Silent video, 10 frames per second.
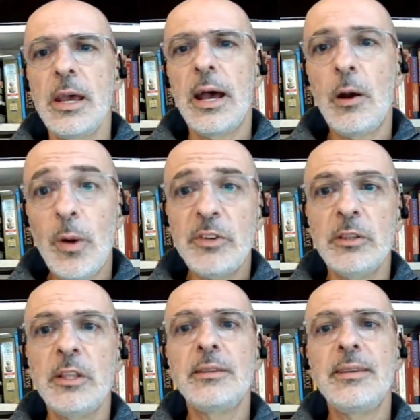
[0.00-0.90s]
However,
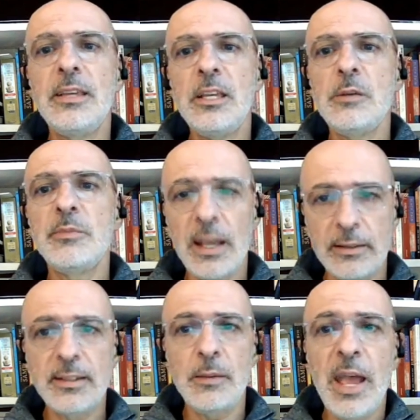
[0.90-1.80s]
that team
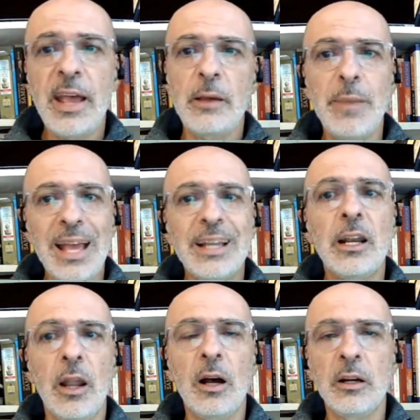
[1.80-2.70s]
had a
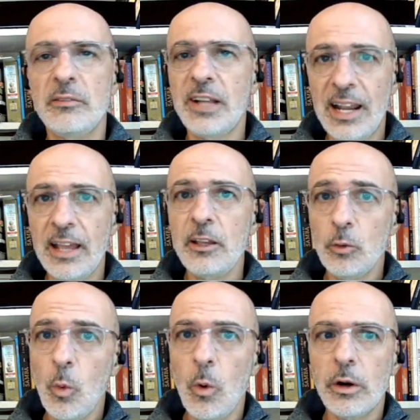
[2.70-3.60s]
backlog of
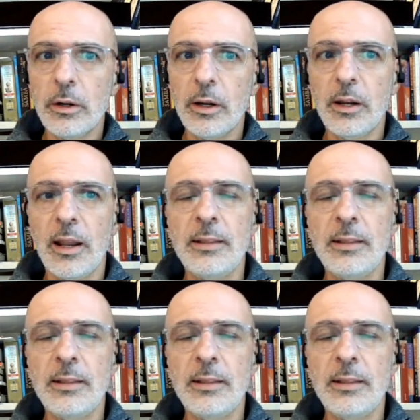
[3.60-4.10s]
client work